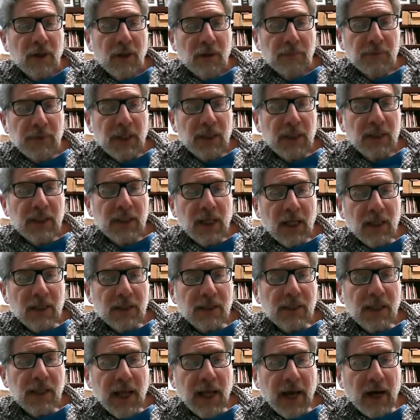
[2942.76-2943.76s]
$1 million
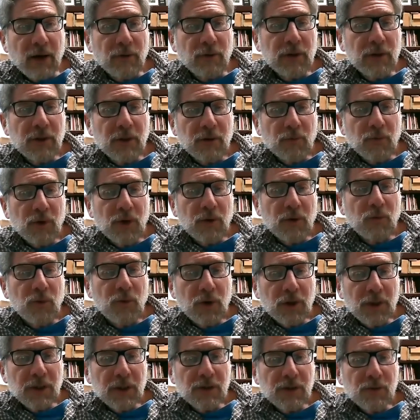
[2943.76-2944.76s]
an hour and what
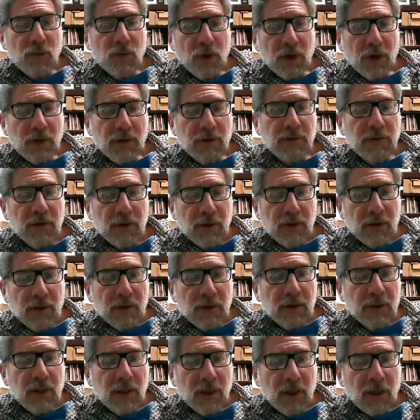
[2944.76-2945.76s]
work is worth,
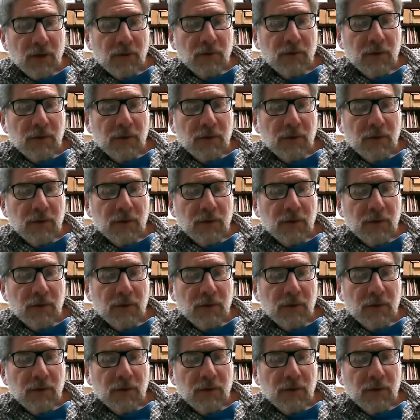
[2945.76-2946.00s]
you know,